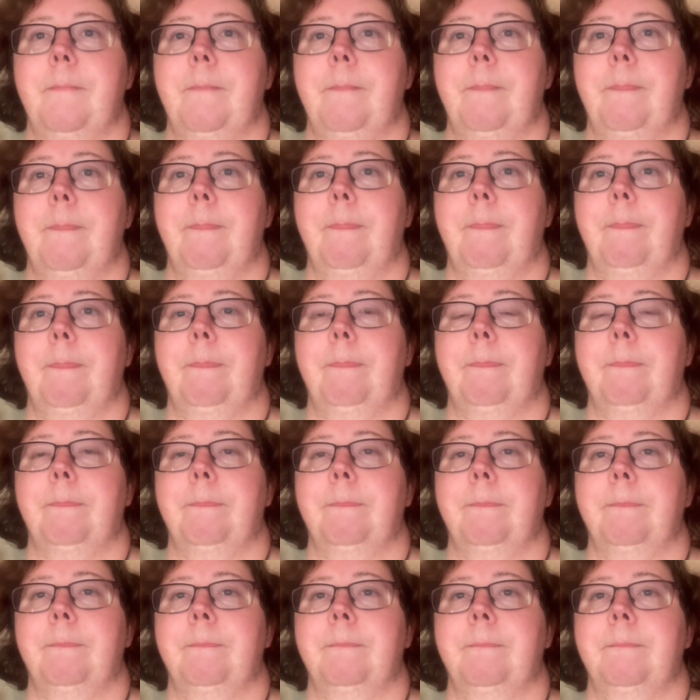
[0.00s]

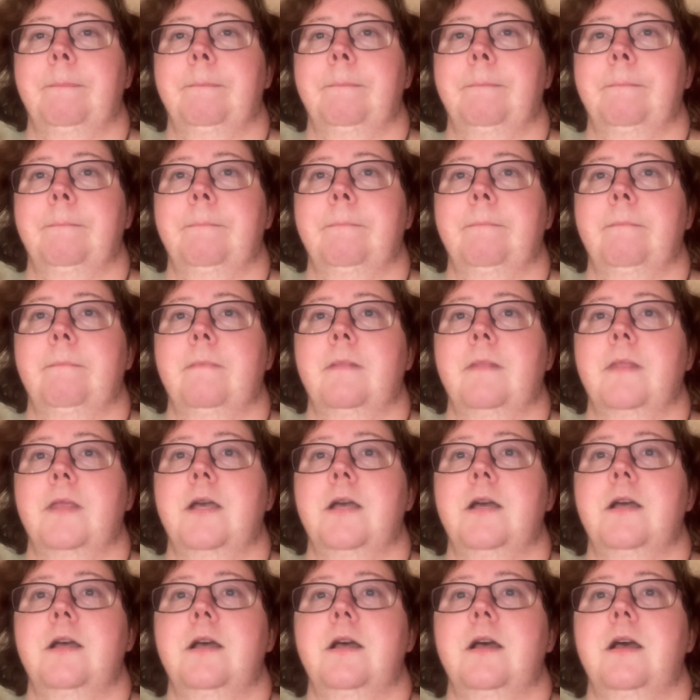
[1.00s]

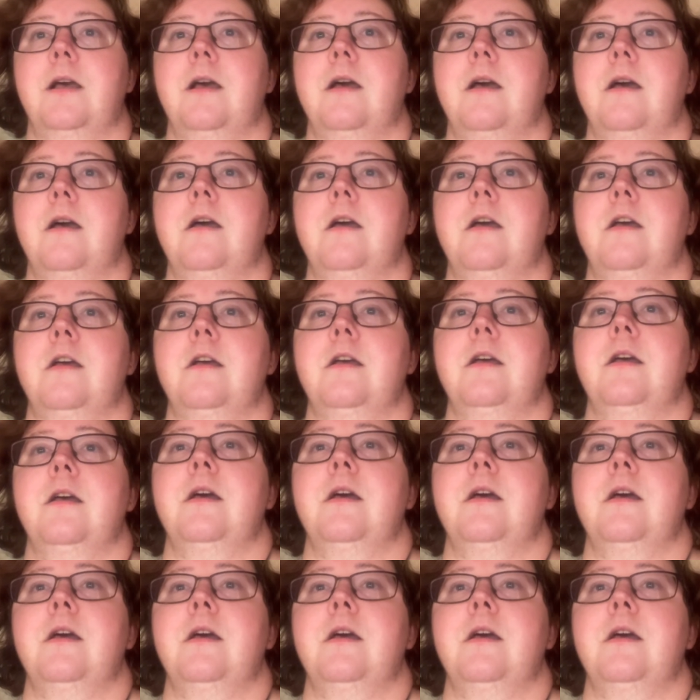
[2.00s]
No one is speaking in this clip.